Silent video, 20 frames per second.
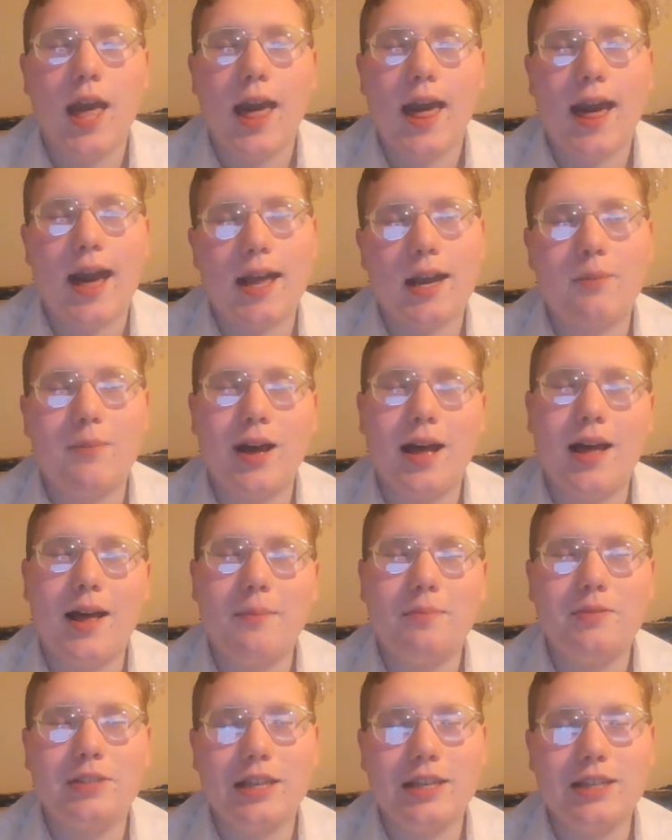Had to buy a
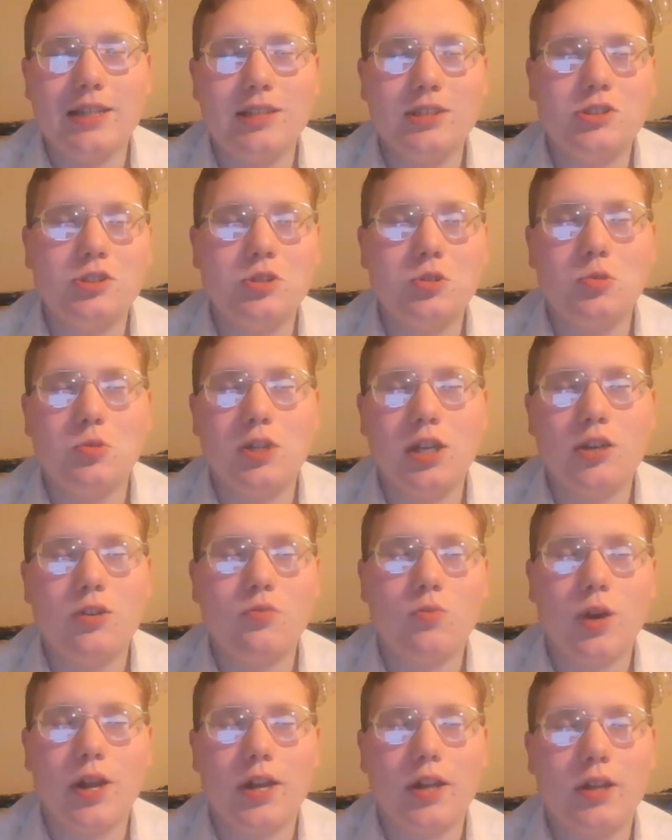plane to get
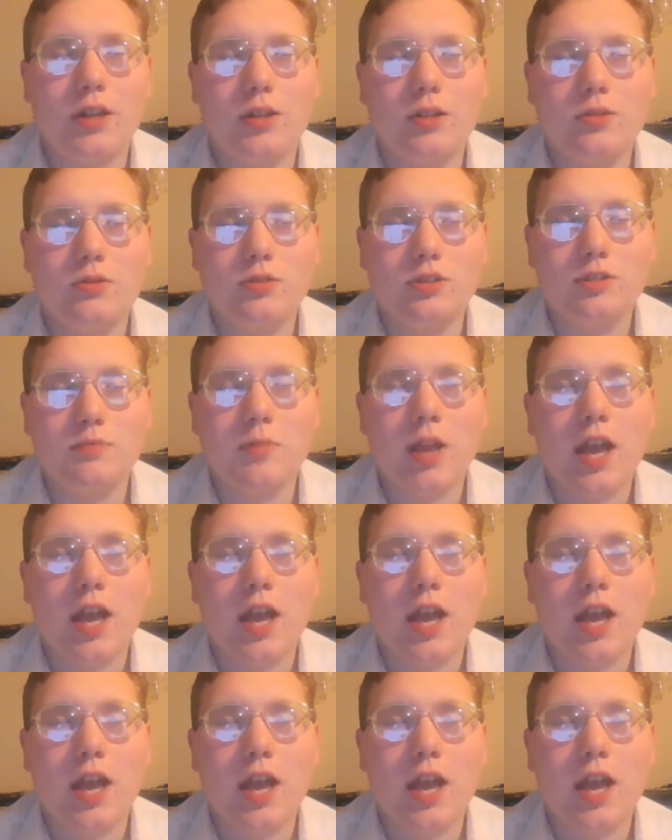around.